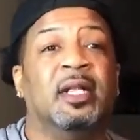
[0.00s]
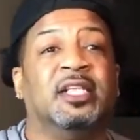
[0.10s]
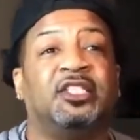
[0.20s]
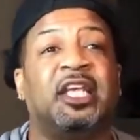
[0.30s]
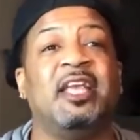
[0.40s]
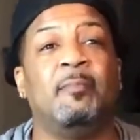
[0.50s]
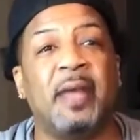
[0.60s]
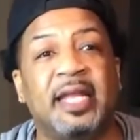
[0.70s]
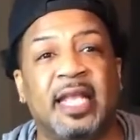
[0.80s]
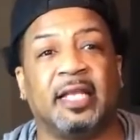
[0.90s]
She
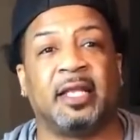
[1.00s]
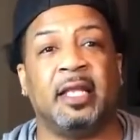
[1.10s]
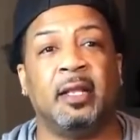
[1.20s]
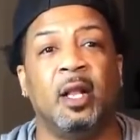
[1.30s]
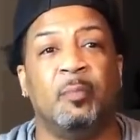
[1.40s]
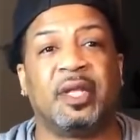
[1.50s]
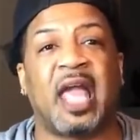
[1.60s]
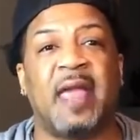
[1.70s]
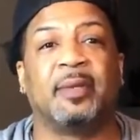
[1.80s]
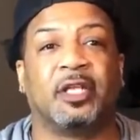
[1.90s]
immediately
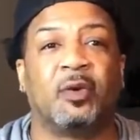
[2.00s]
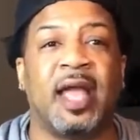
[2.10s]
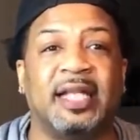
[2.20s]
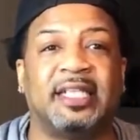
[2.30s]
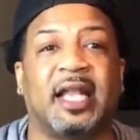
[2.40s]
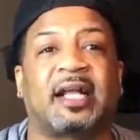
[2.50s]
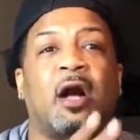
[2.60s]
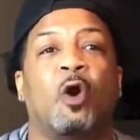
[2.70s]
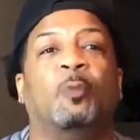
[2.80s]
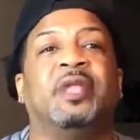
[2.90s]
became a little antsy, like, I
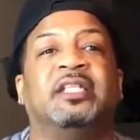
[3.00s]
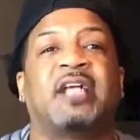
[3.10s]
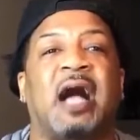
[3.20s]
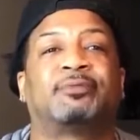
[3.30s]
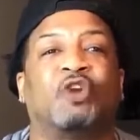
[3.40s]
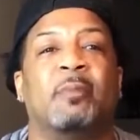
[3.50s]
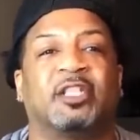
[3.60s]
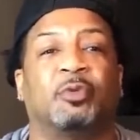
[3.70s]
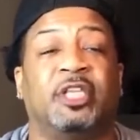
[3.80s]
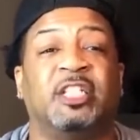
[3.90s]
hope these cops don't
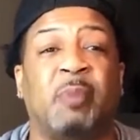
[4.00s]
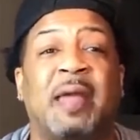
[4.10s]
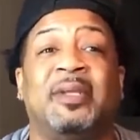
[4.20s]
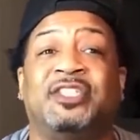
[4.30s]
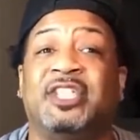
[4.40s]
mess with these babies.